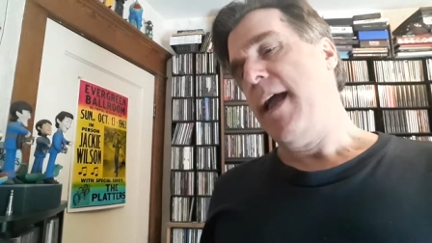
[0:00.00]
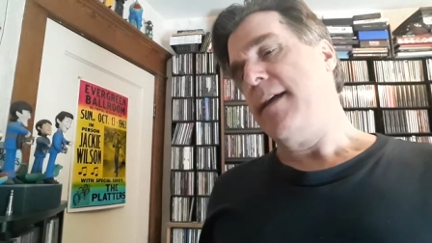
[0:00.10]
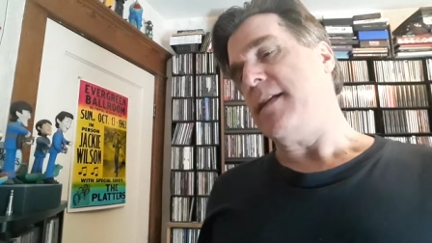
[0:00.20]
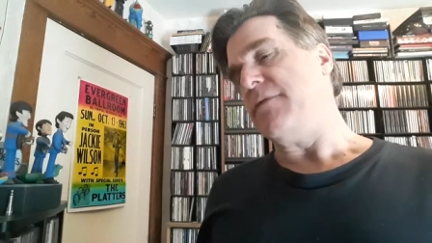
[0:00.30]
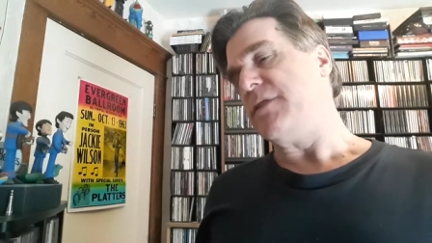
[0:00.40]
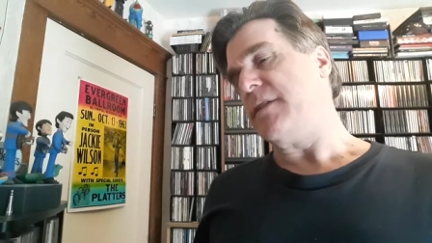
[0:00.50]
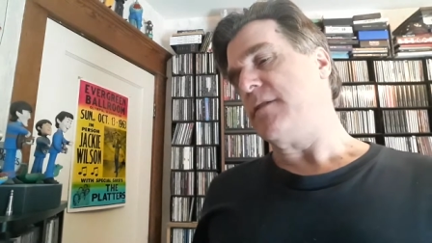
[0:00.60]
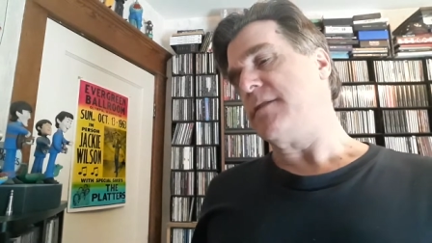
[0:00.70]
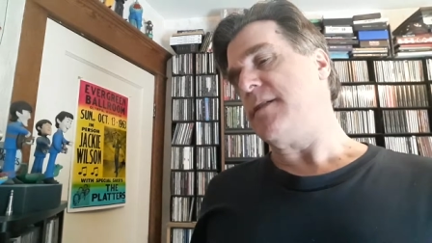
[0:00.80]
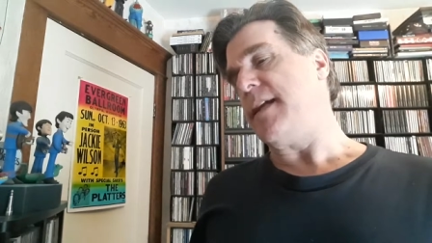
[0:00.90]
David
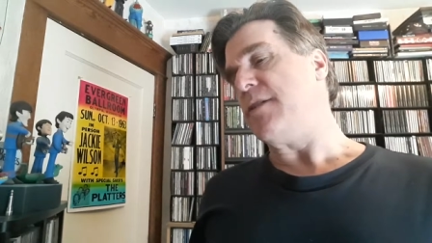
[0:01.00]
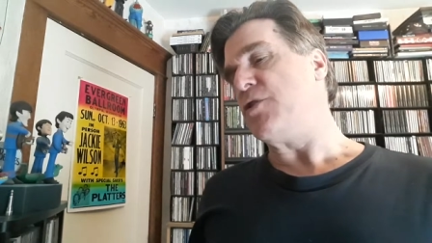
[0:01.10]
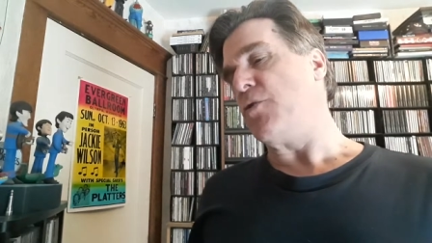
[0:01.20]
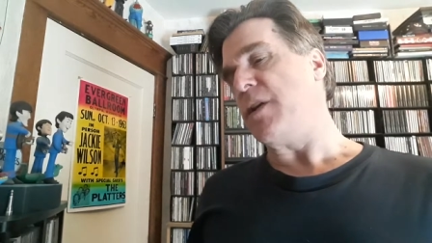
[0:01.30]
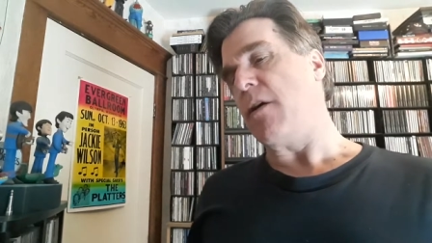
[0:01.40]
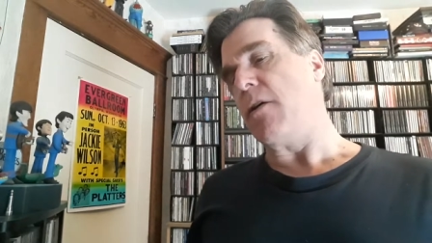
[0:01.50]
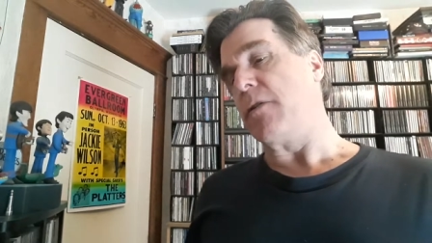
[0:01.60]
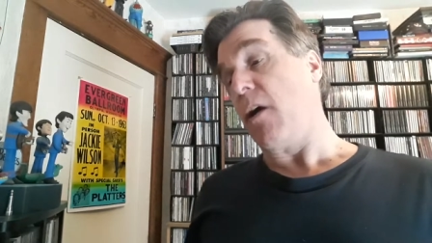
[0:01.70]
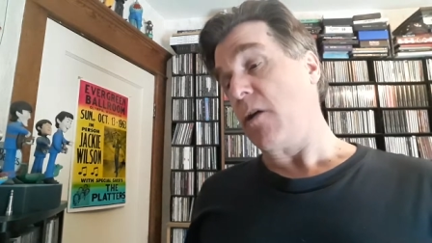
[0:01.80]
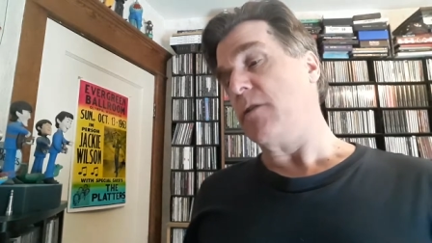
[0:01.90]
Singleton, and Tony
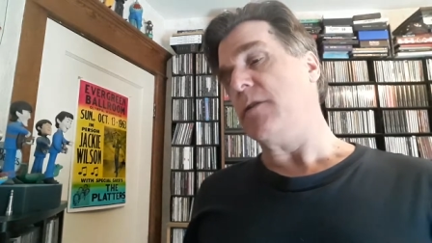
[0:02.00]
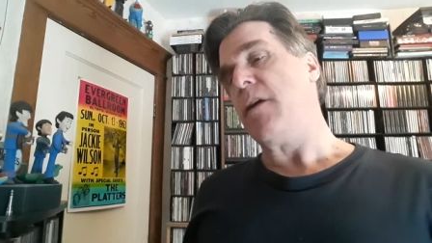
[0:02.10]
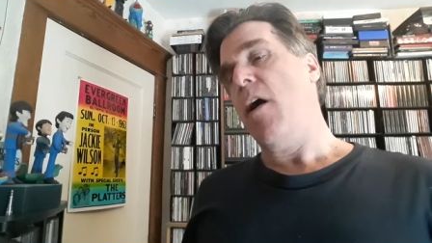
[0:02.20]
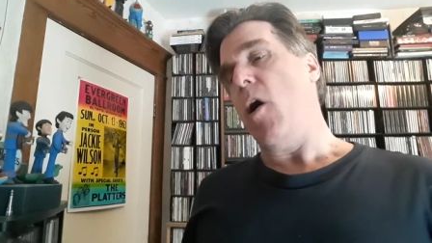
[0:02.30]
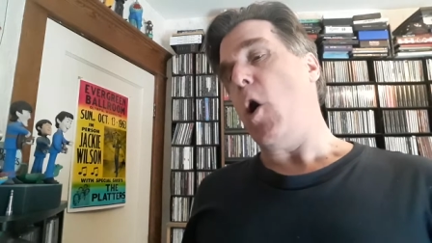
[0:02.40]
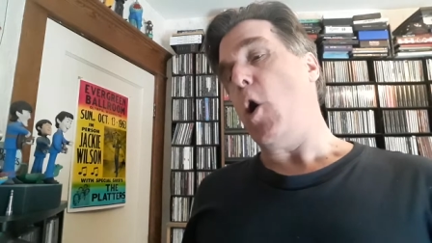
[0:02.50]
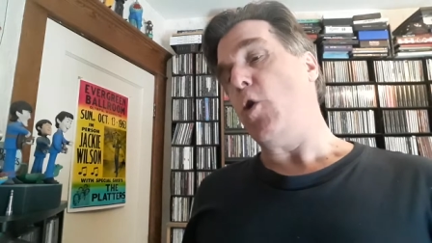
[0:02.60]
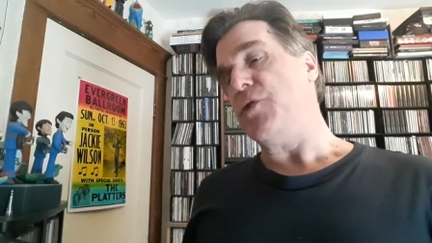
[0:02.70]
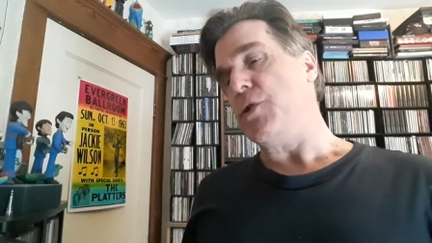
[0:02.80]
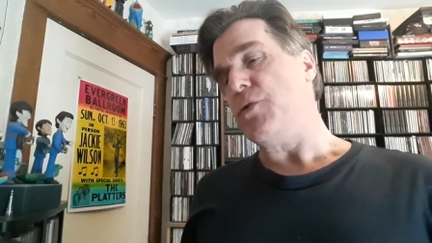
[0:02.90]
Arnold,
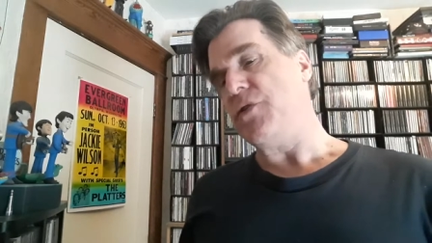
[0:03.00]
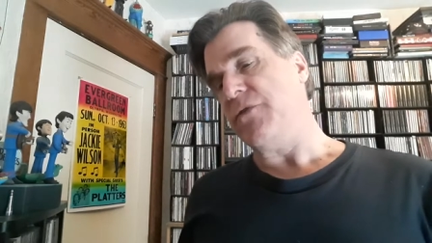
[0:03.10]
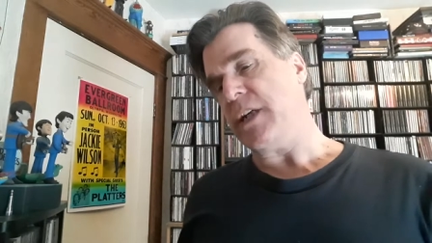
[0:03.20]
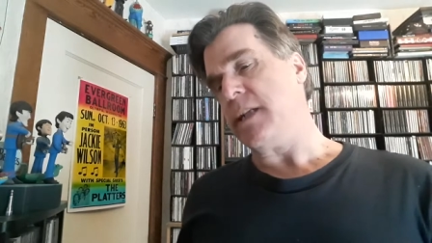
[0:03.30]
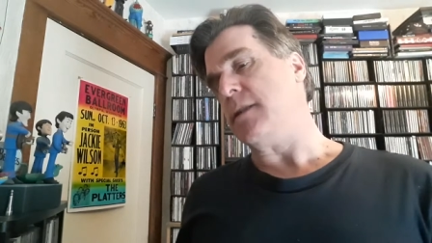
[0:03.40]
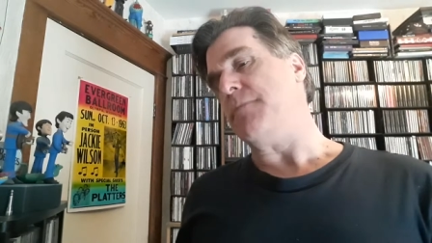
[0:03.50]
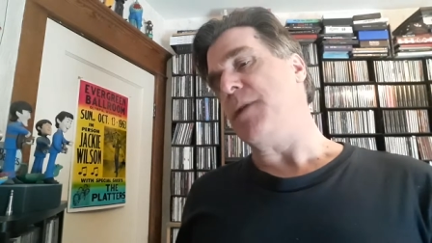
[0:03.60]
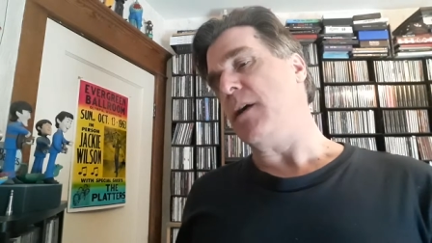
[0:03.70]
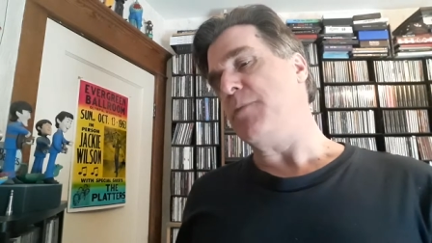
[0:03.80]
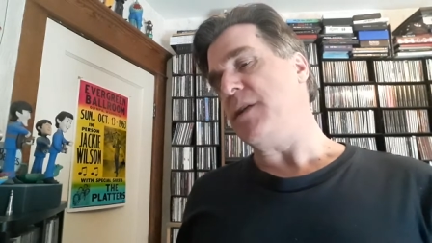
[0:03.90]
all new to vinyl.
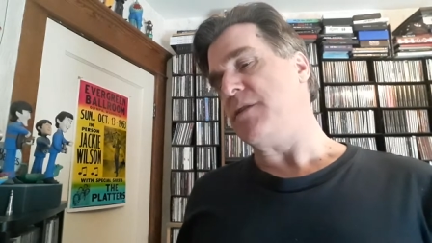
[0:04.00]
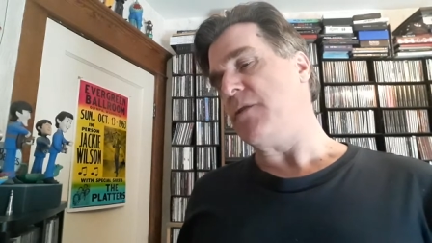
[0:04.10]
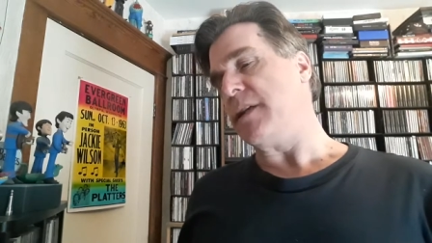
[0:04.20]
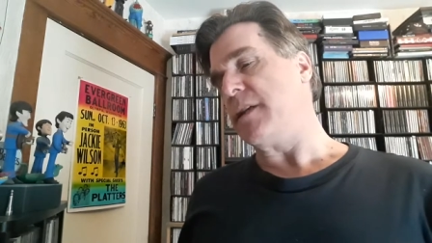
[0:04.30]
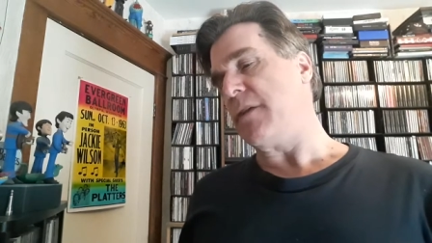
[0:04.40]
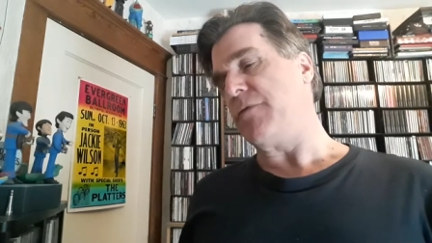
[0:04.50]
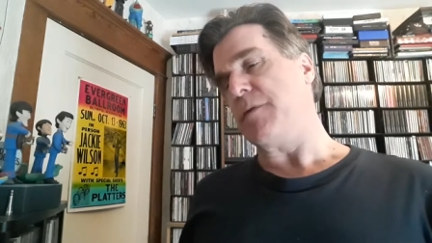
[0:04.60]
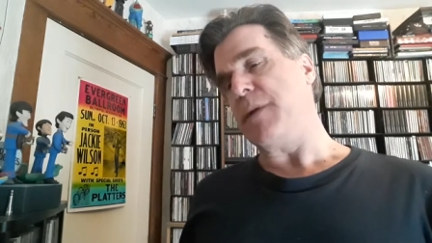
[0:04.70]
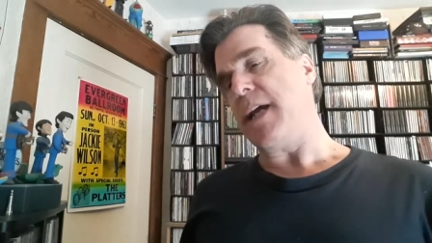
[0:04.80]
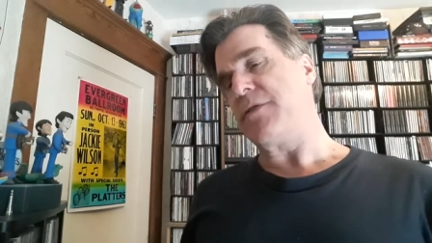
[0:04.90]
The LPs newly cut from
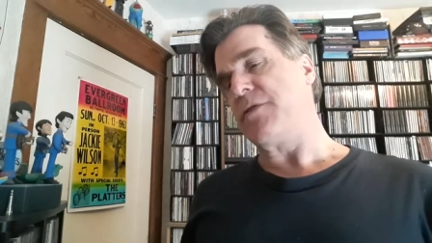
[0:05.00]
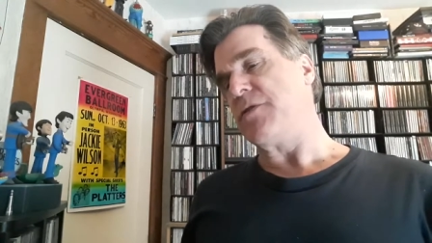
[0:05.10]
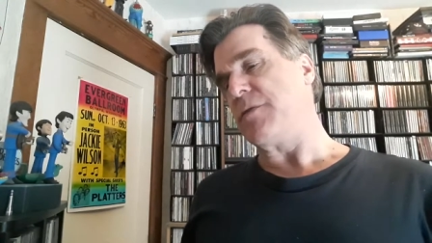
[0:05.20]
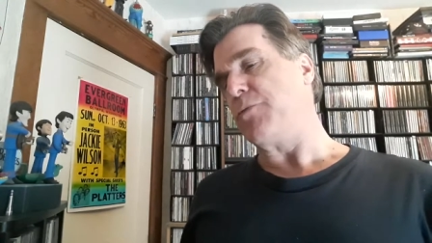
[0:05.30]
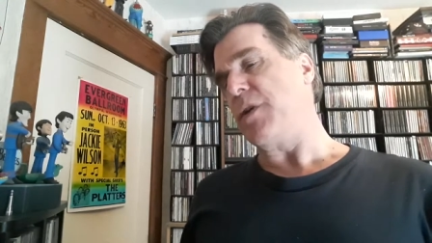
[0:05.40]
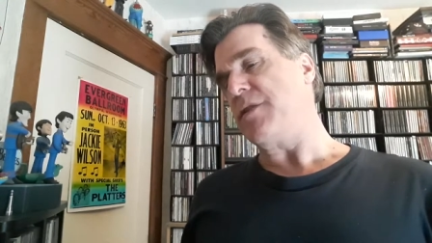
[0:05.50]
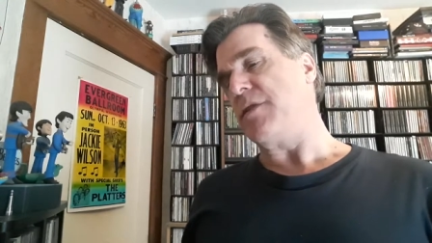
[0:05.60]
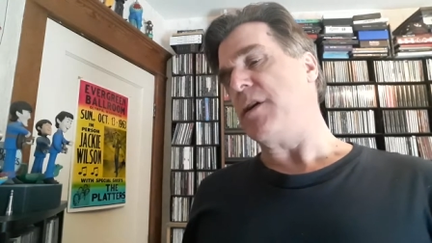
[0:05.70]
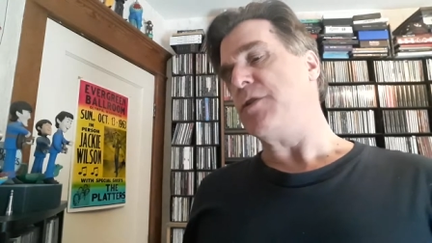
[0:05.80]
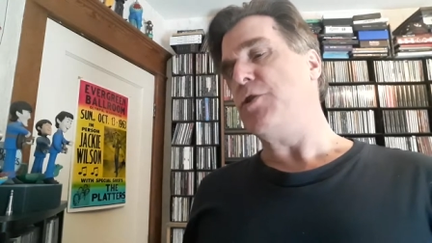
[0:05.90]
the masters and pressed
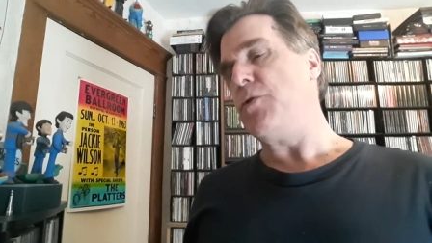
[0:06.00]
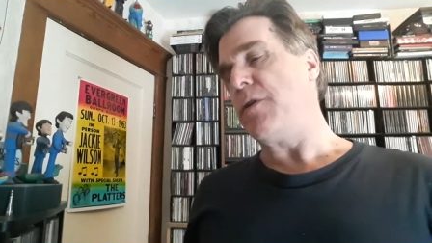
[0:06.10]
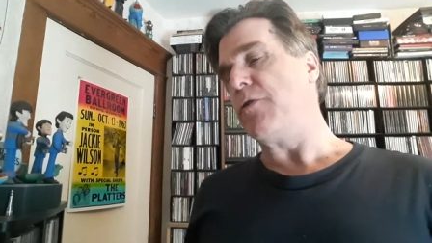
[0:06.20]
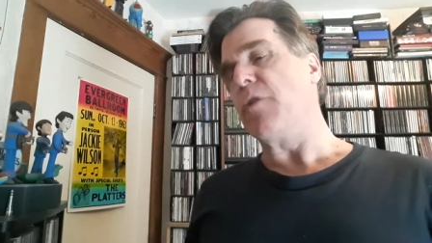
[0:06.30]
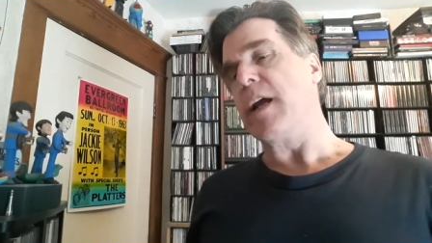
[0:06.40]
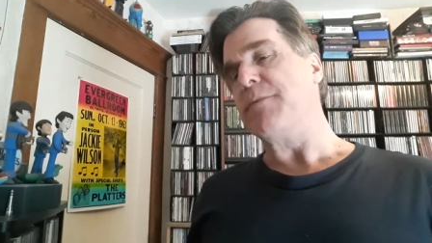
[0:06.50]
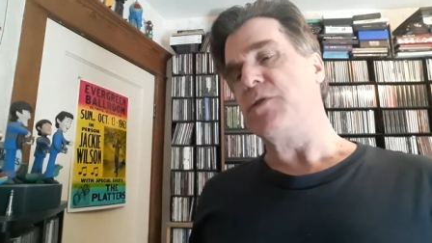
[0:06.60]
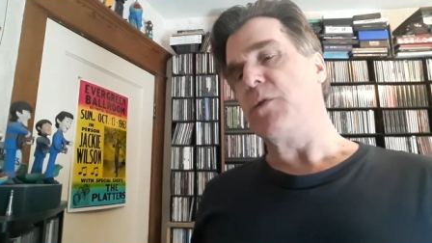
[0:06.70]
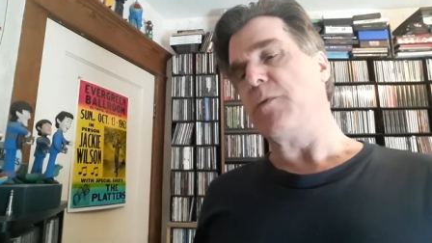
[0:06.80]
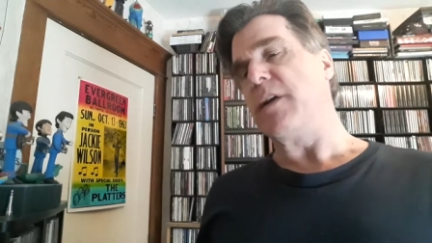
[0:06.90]
on 200 gram
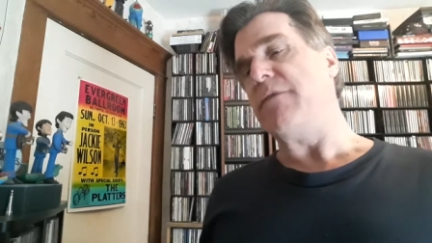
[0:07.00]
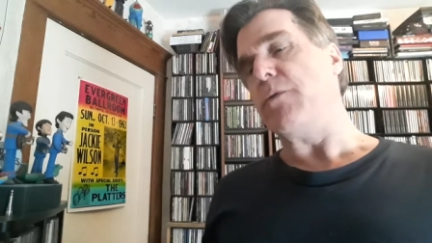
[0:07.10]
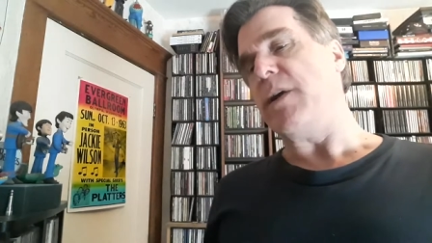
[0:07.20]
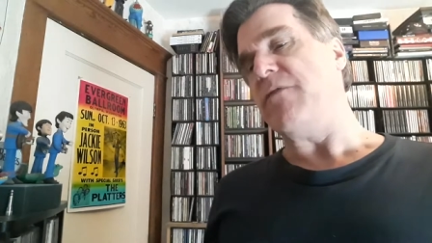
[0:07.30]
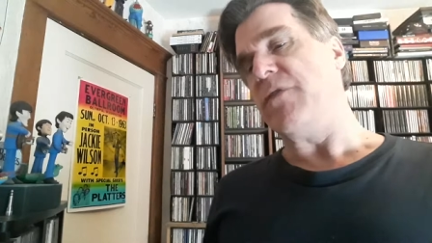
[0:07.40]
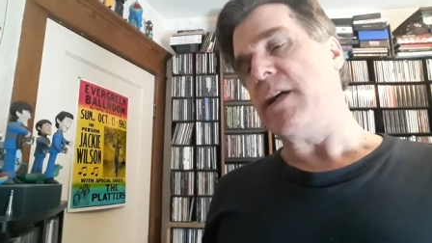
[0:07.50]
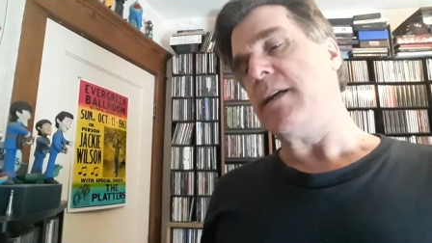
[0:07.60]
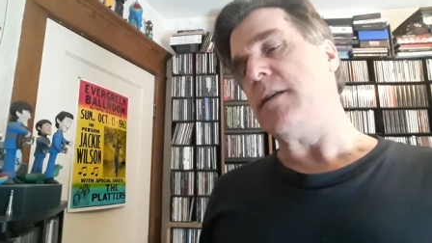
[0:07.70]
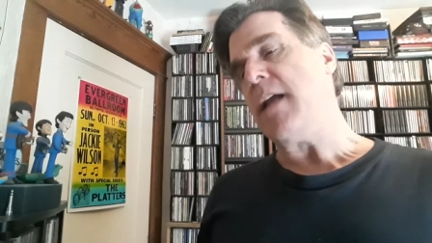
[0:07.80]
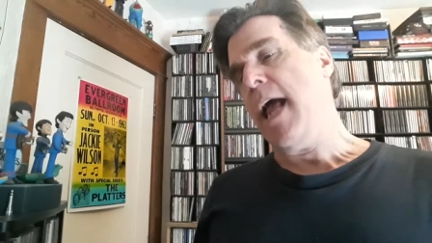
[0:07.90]
super heavyweight
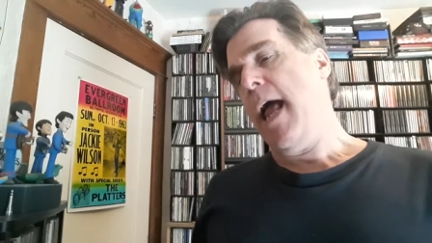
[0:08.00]
vinyl.